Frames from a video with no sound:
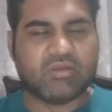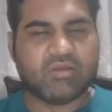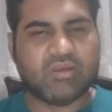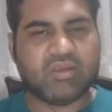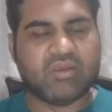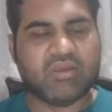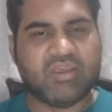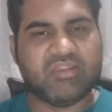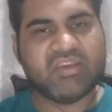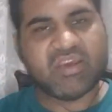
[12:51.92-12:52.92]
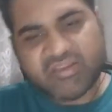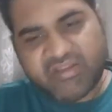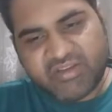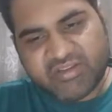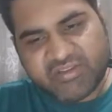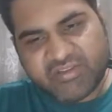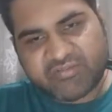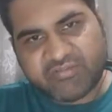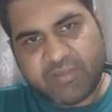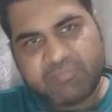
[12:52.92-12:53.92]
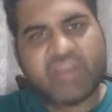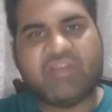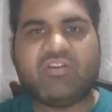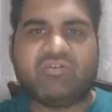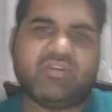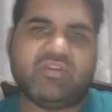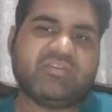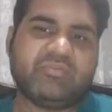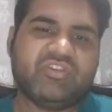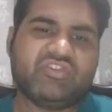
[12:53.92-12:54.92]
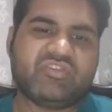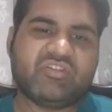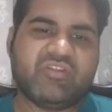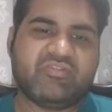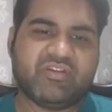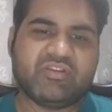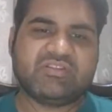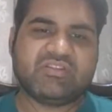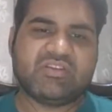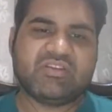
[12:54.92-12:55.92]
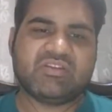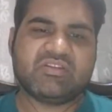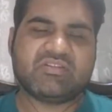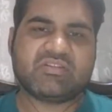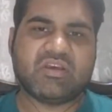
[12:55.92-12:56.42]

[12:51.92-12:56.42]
The flip side of aspiration reference is